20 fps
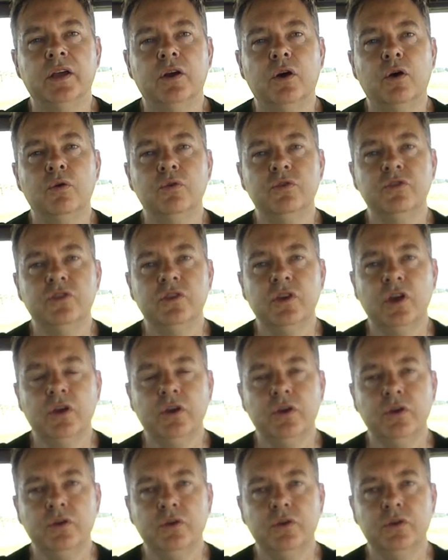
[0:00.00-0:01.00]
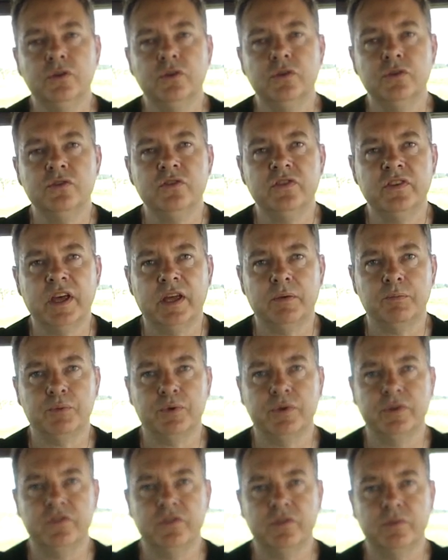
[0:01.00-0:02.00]
also use that
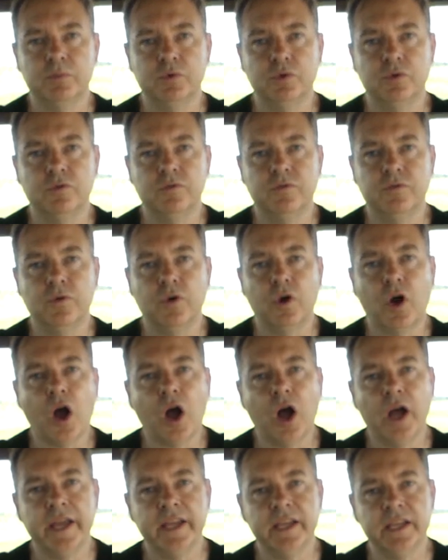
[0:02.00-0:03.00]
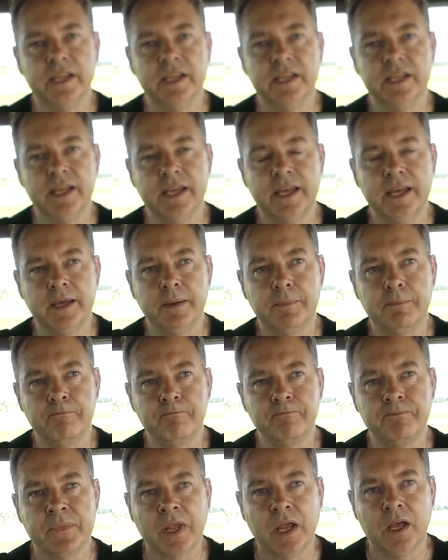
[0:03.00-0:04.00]
principle for
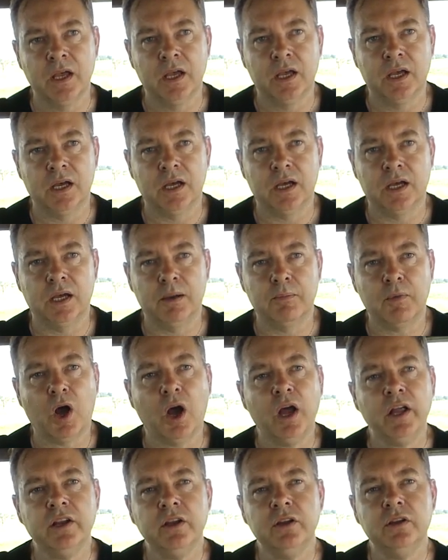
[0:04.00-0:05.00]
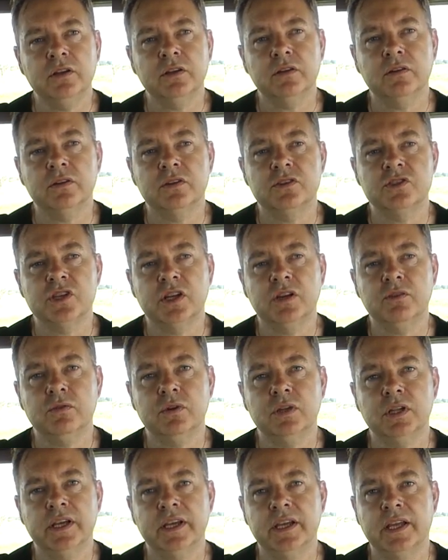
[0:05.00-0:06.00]
IEM. I don't
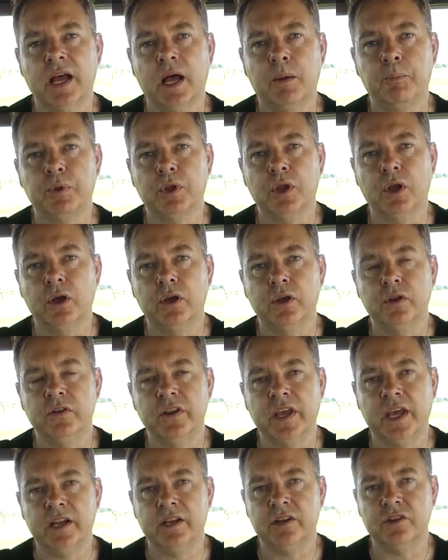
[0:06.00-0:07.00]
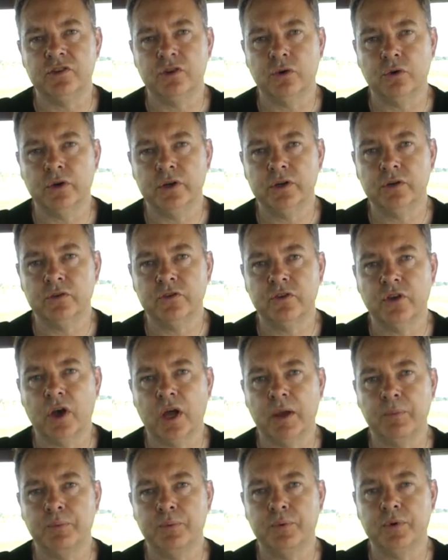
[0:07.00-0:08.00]
generally upload editorial
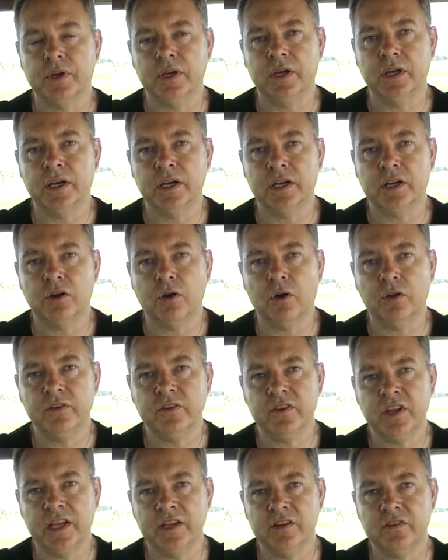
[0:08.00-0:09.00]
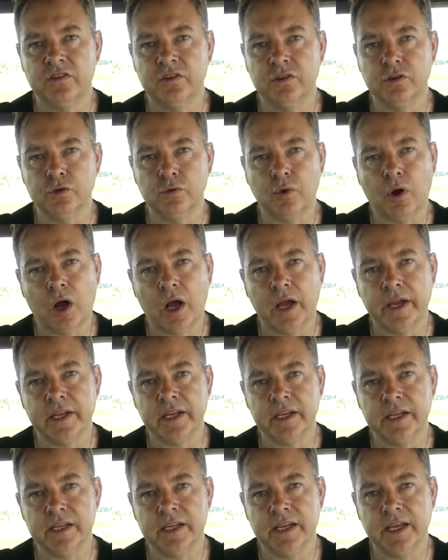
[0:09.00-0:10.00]
type content to
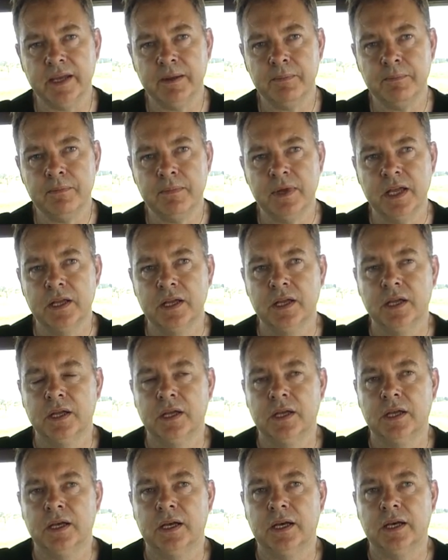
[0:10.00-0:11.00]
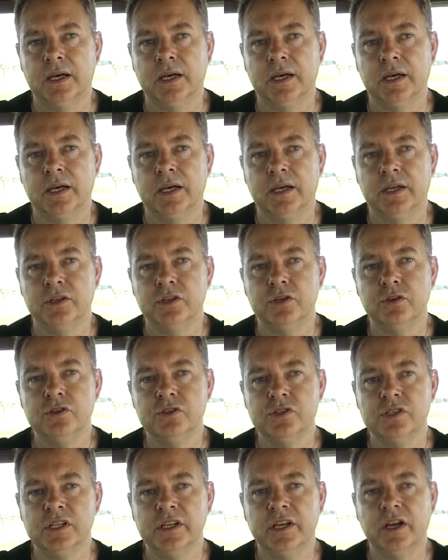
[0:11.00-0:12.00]
IEM.
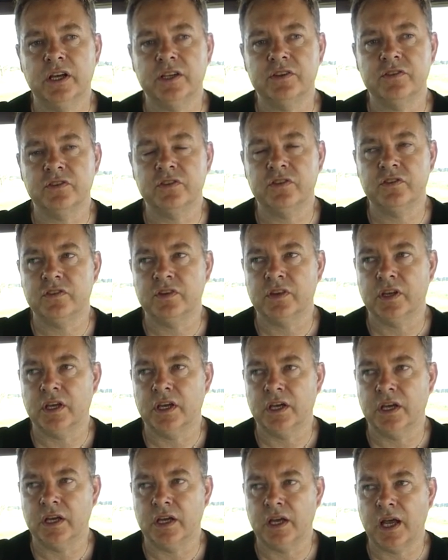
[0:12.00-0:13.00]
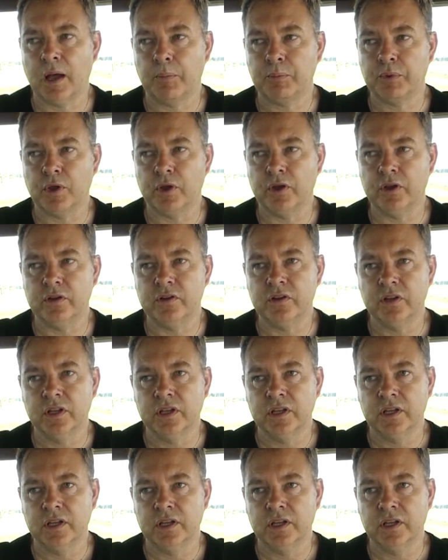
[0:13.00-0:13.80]
Usually I just upload